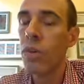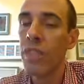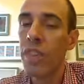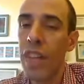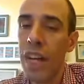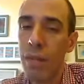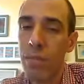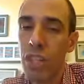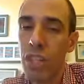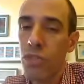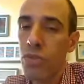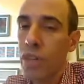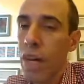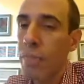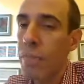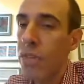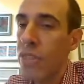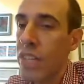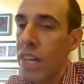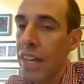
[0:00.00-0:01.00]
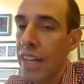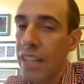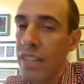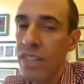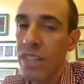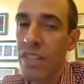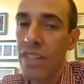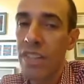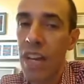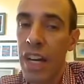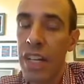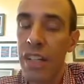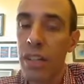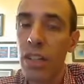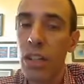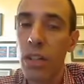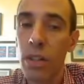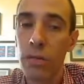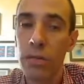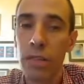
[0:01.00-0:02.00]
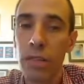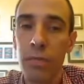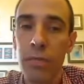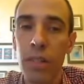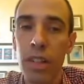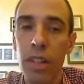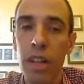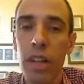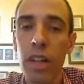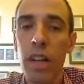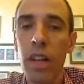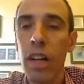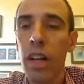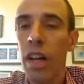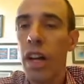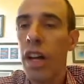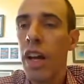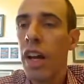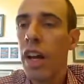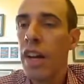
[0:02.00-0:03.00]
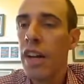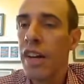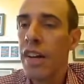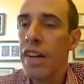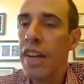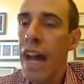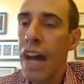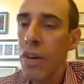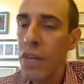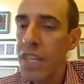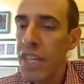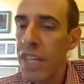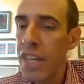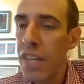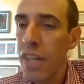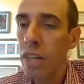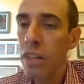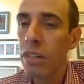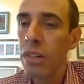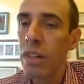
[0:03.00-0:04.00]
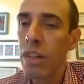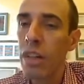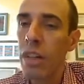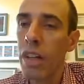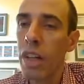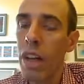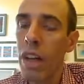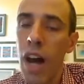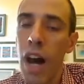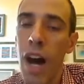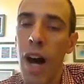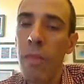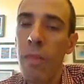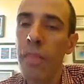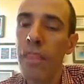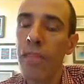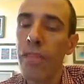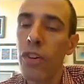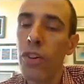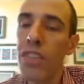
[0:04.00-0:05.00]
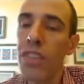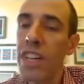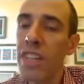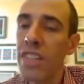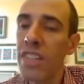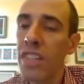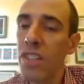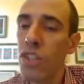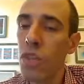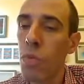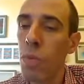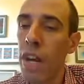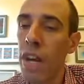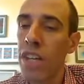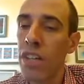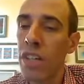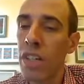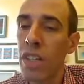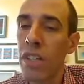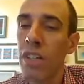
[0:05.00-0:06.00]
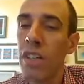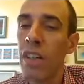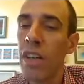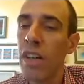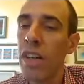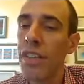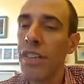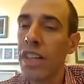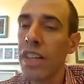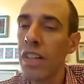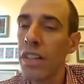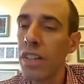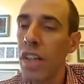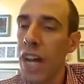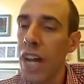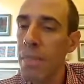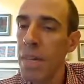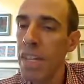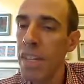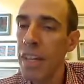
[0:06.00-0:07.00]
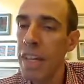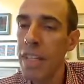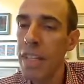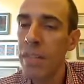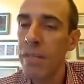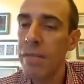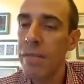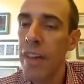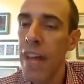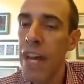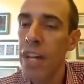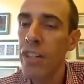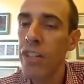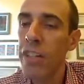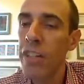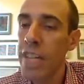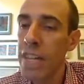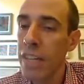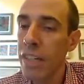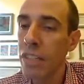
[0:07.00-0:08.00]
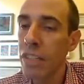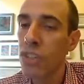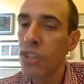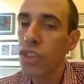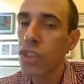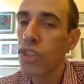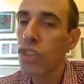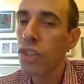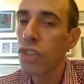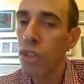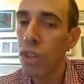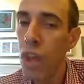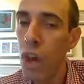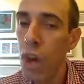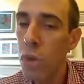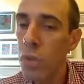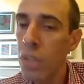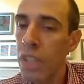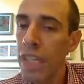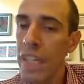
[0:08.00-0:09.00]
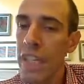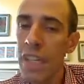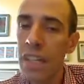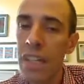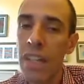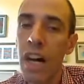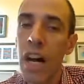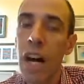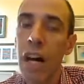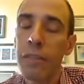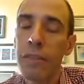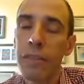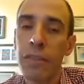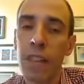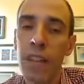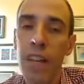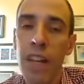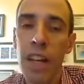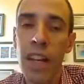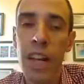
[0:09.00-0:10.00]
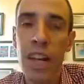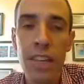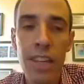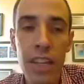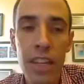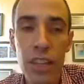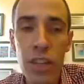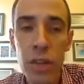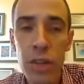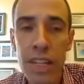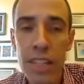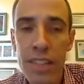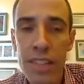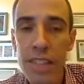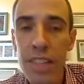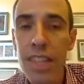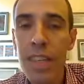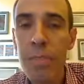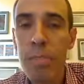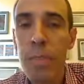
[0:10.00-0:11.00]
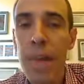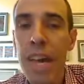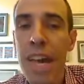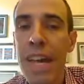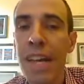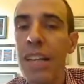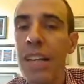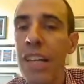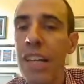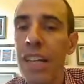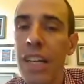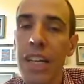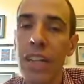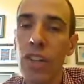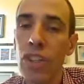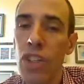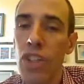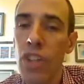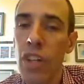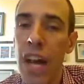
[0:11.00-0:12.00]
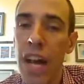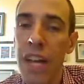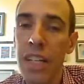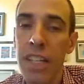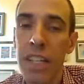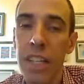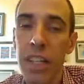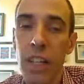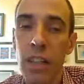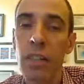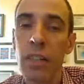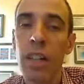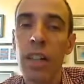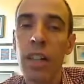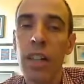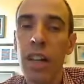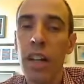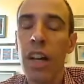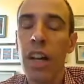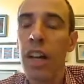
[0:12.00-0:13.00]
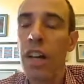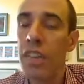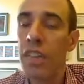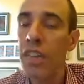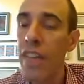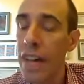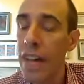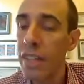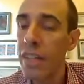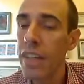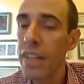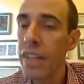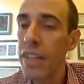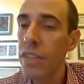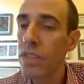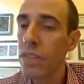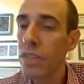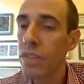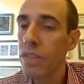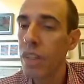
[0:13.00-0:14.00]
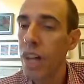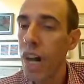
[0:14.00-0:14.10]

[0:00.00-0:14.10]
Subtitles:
that I'm just representing as a sine curve. Now here, for this situation, the climate is varying slowly enough that you can see banding in the strata here that is